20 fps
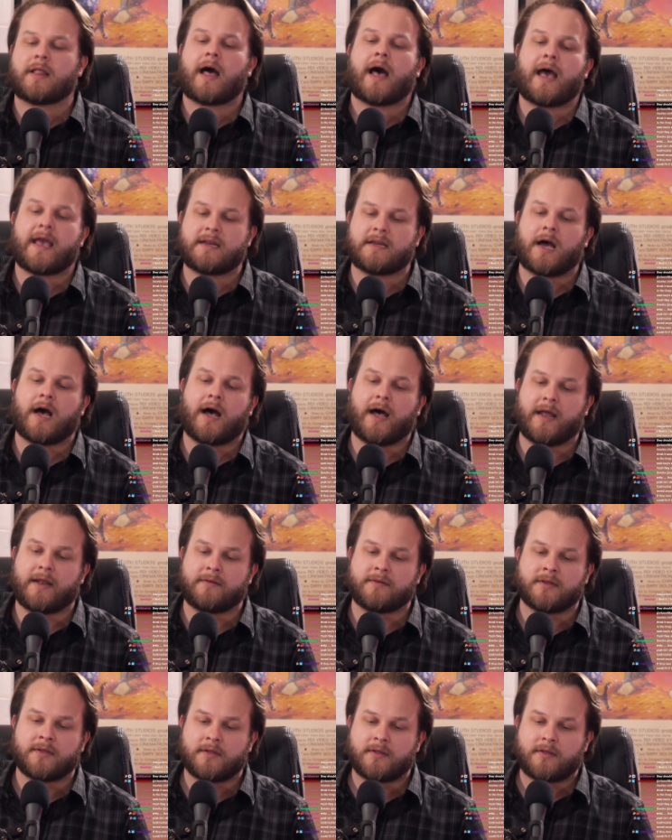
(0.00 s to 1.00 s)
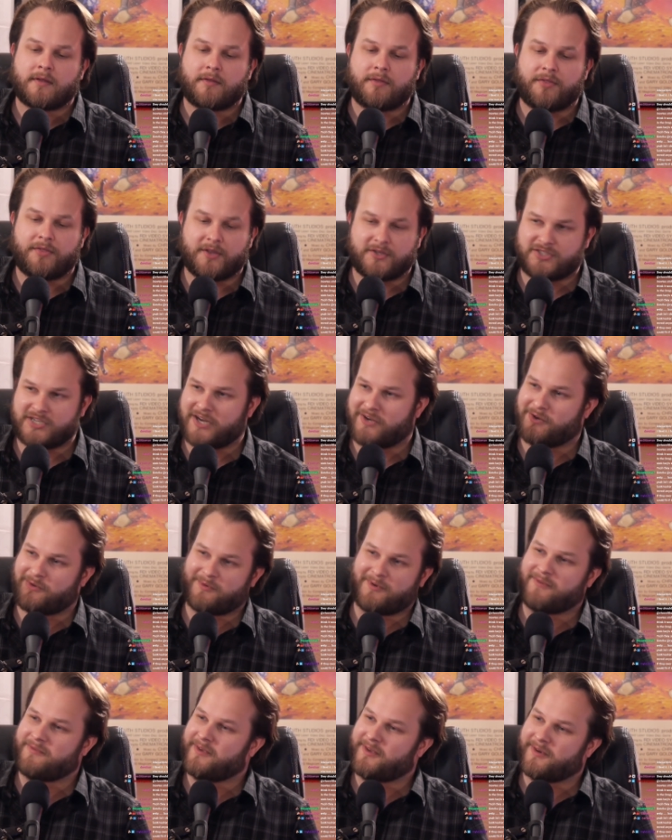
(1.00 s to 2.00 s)
relied on the
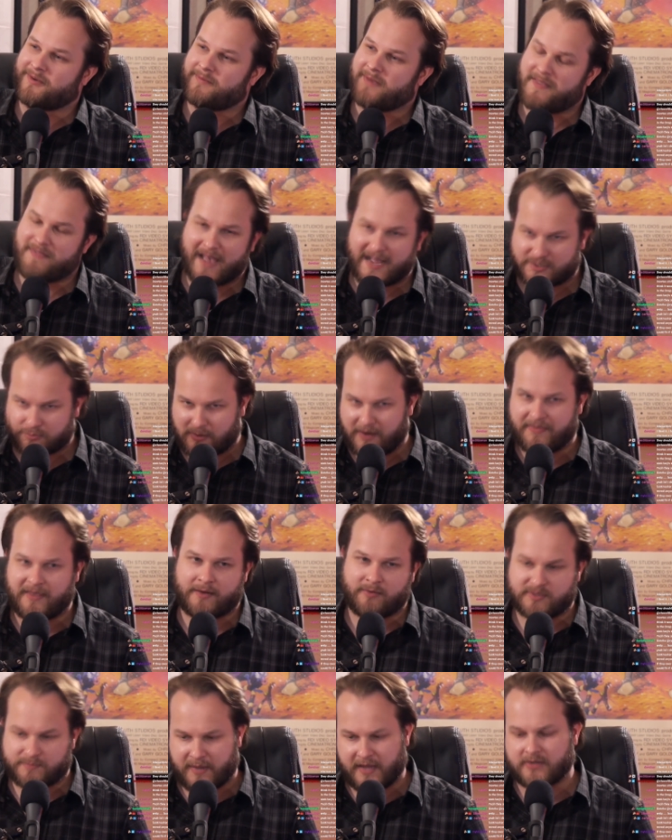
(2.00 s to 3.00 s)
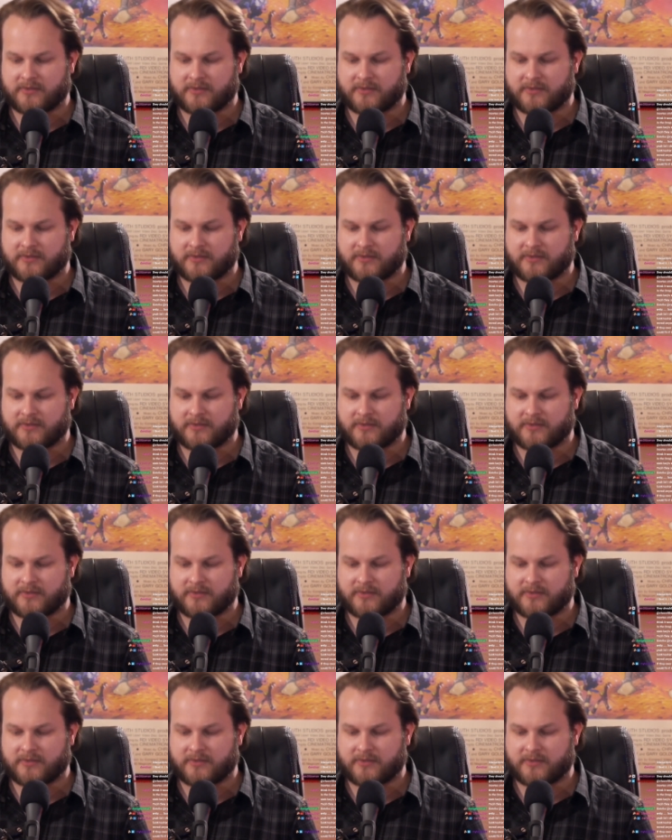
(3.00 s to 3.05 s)
gender reveal, yeah. and that's why I think it